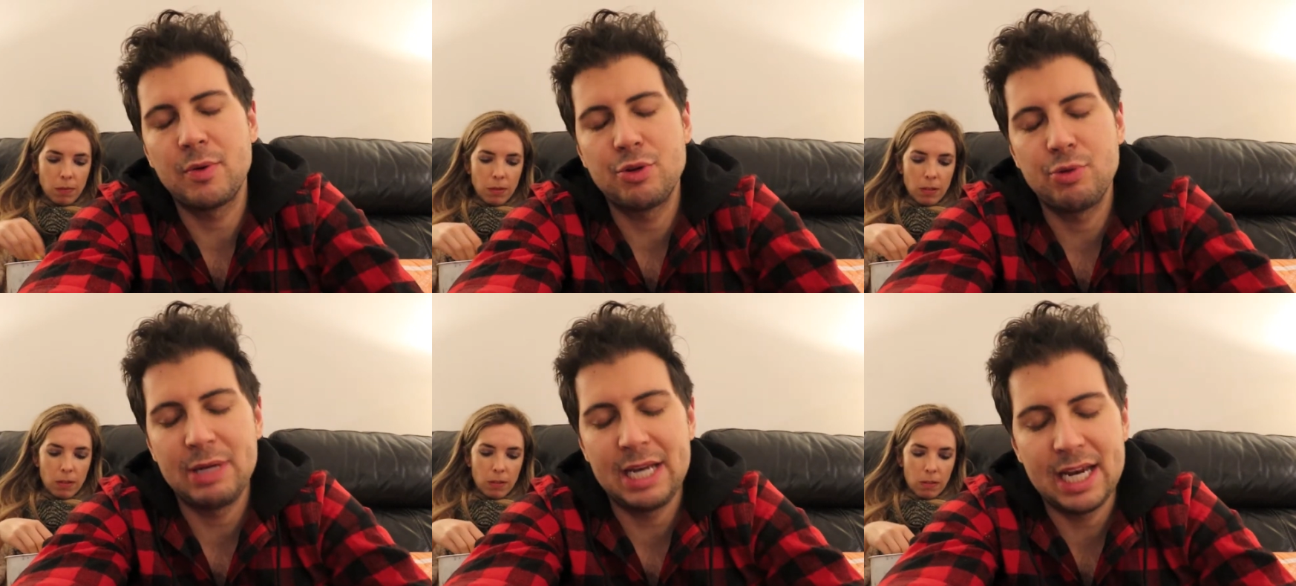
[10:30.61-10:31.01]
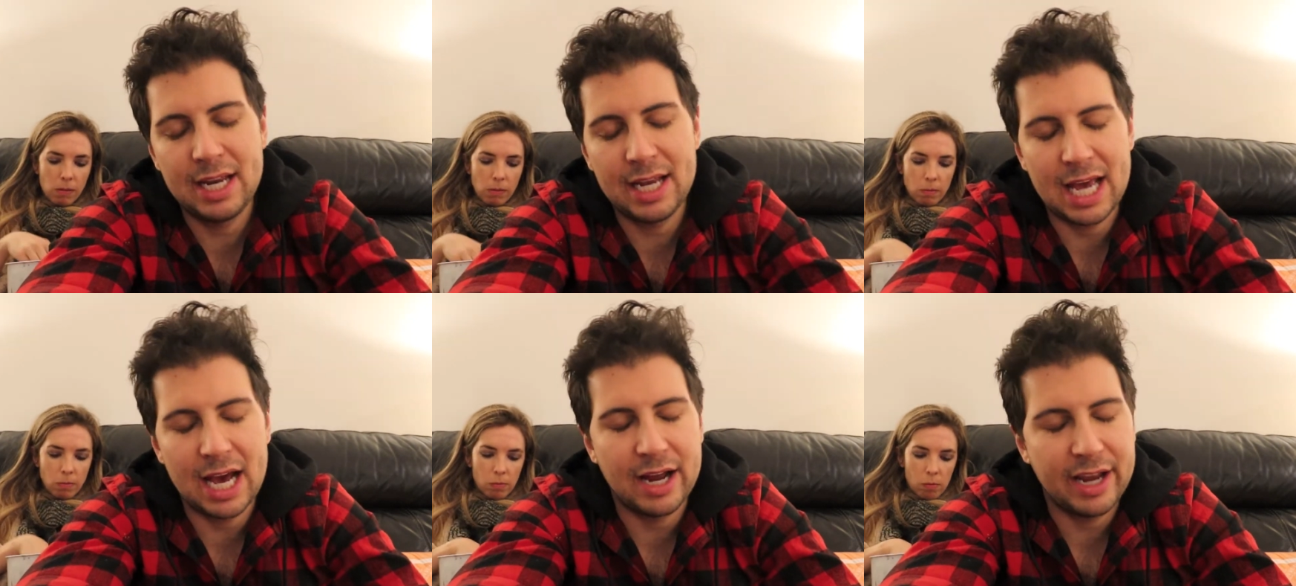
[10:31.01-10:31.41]
Speaker 1: which we
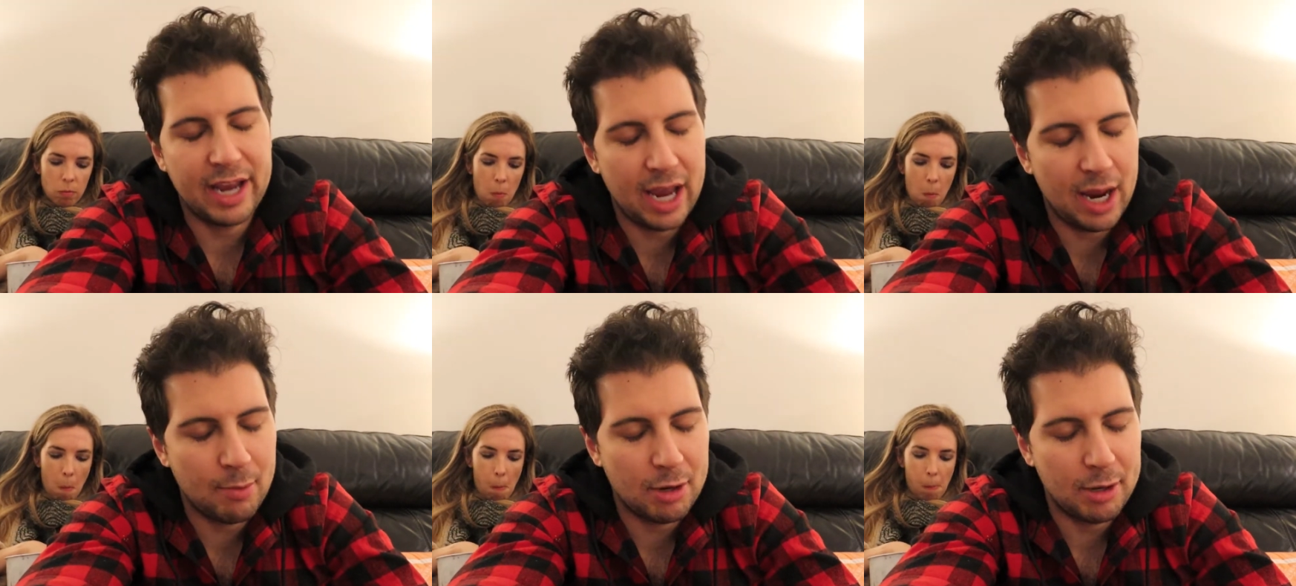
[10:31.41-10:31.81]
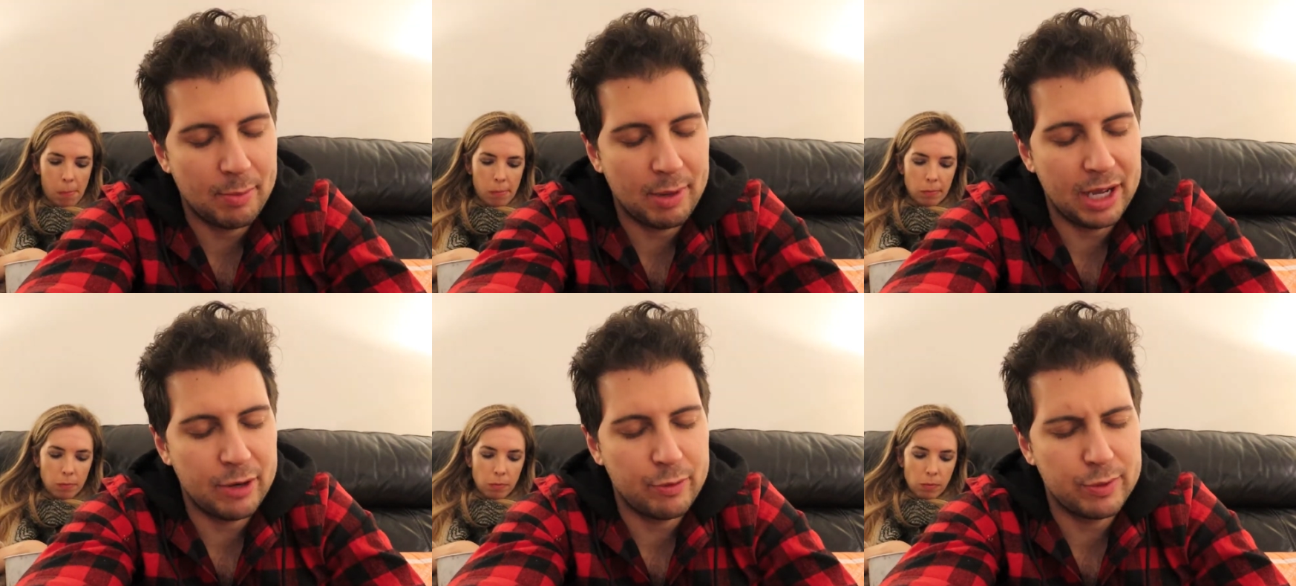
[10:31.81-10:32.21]
didn't get on camera,
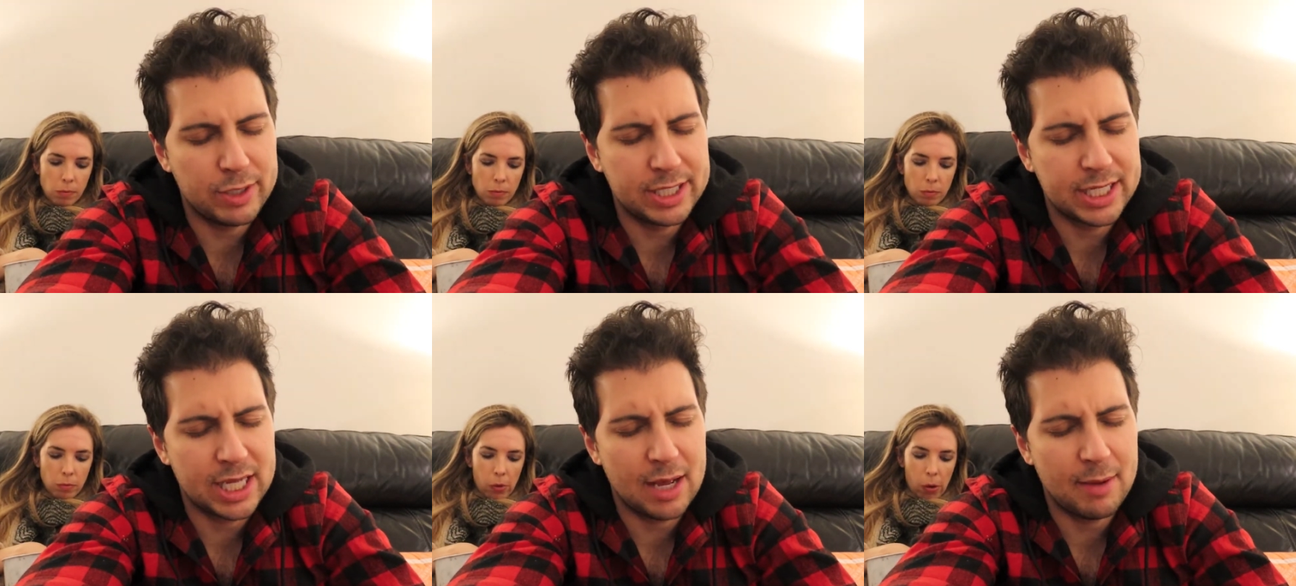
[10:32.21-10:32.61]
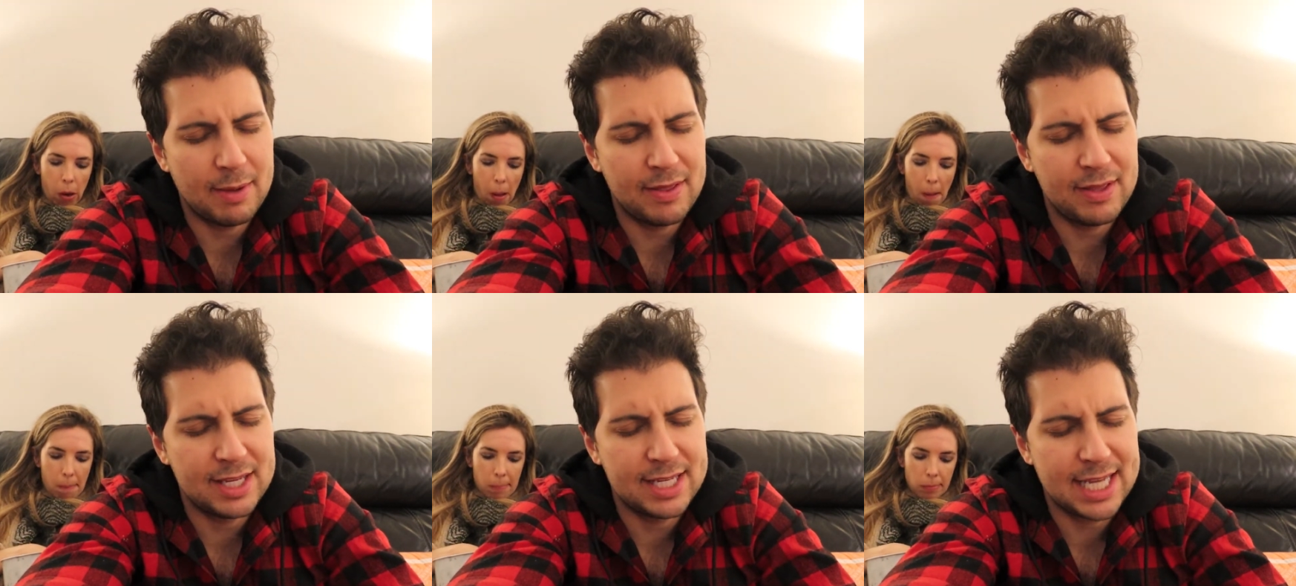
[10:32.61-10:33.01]
but it was um,
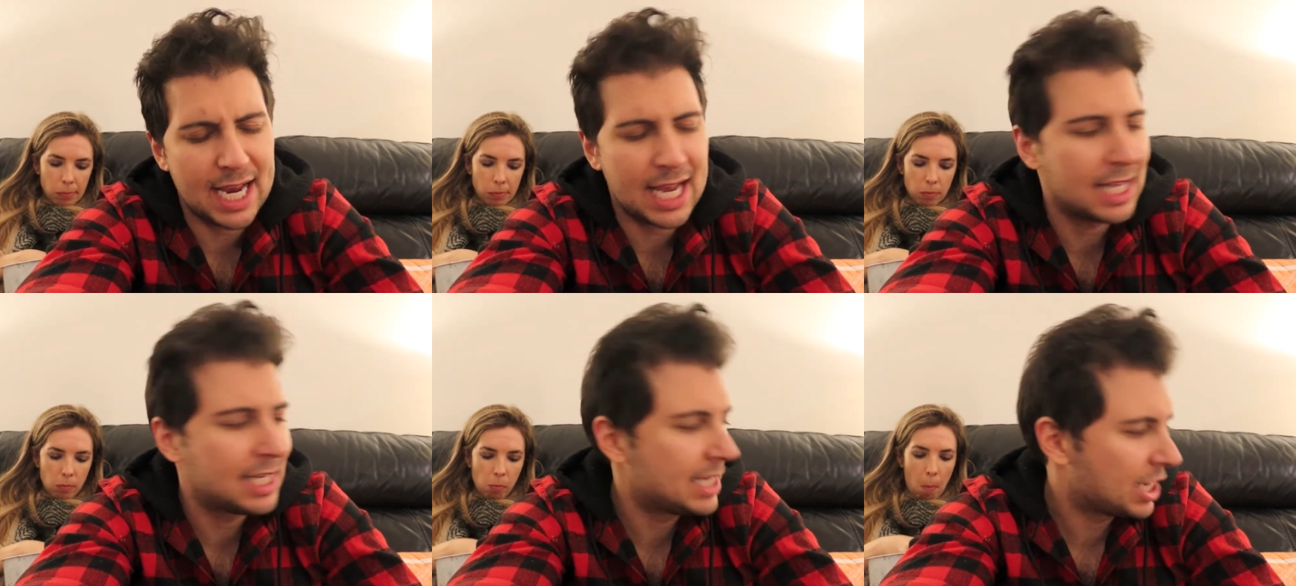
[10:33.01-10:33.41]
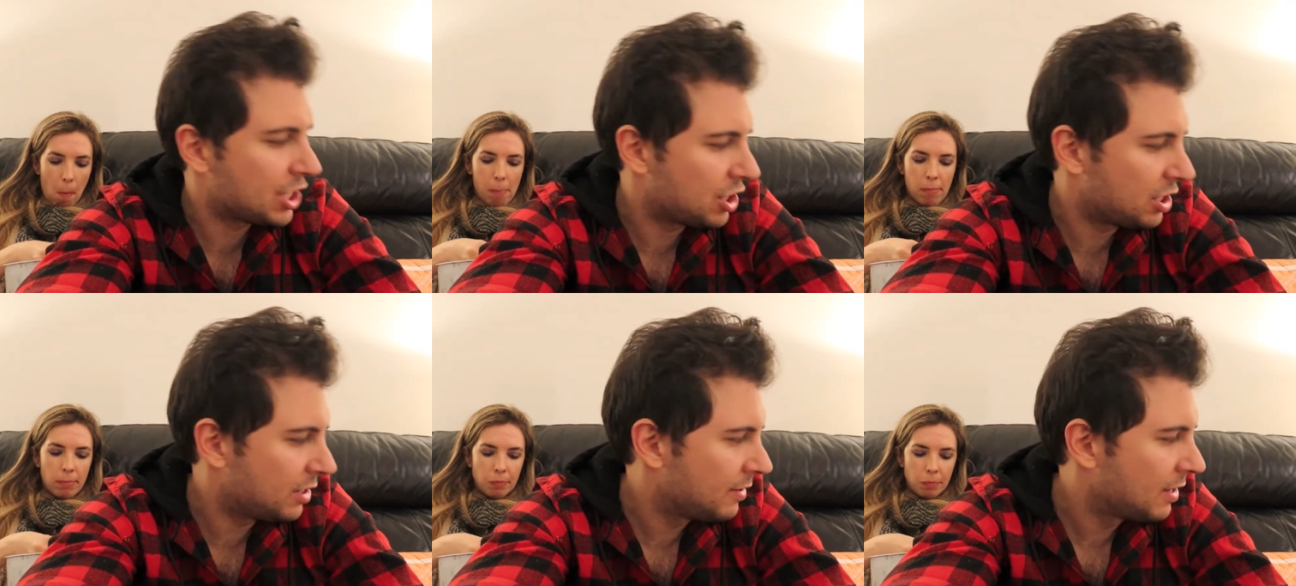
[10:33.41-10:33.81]
in the second
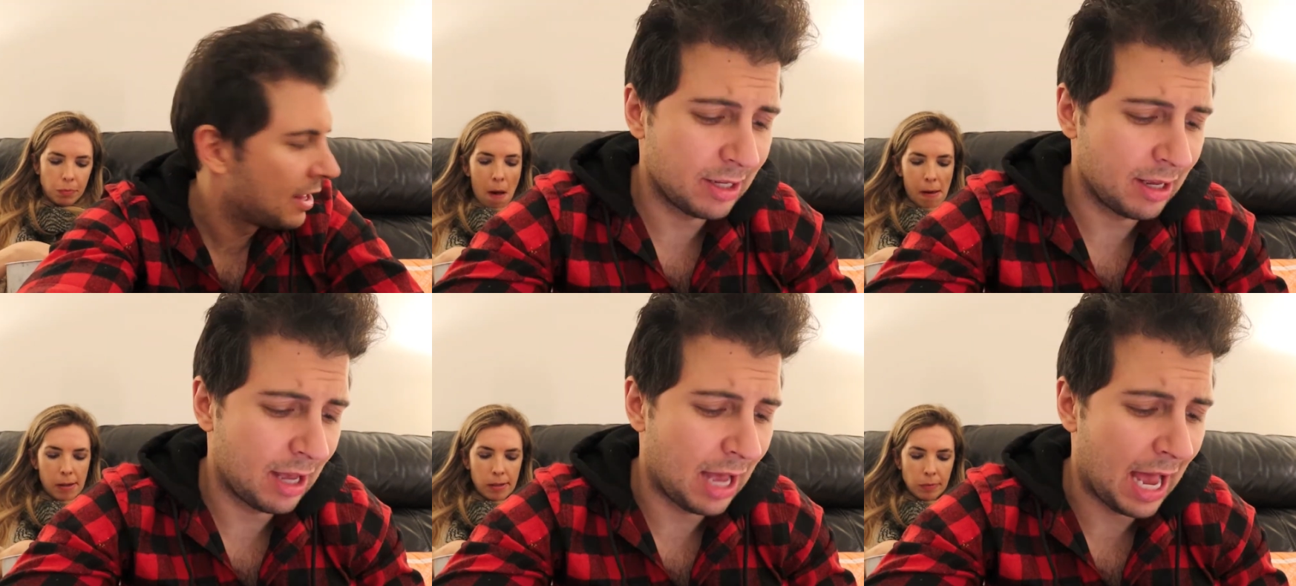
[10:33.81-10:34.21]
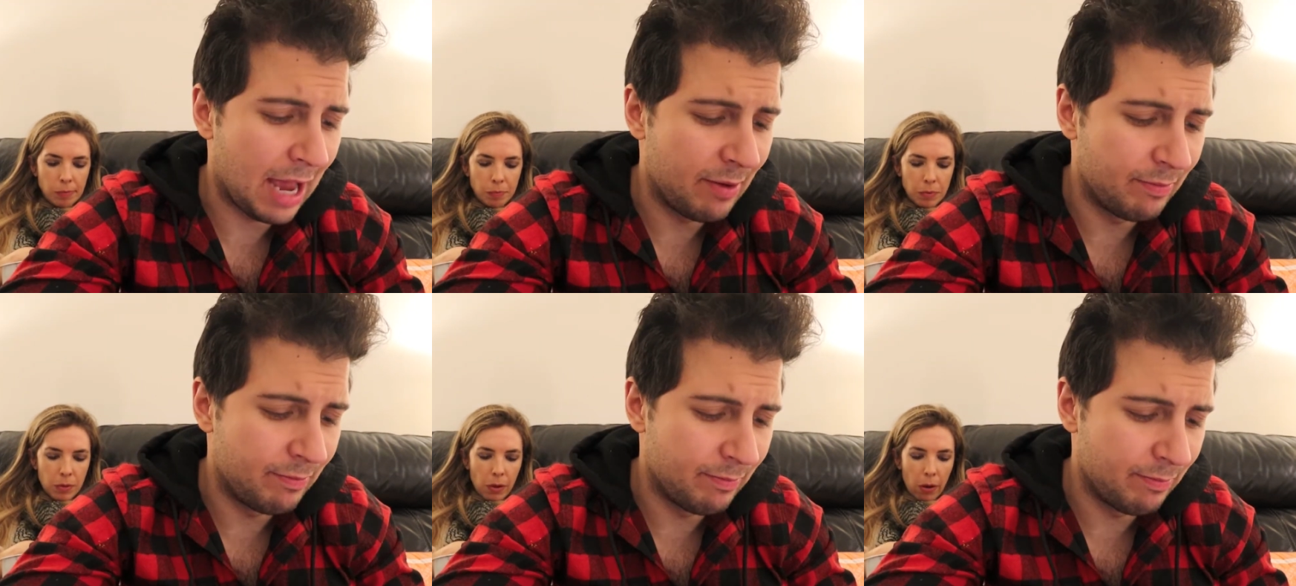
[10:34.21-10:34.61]
section. I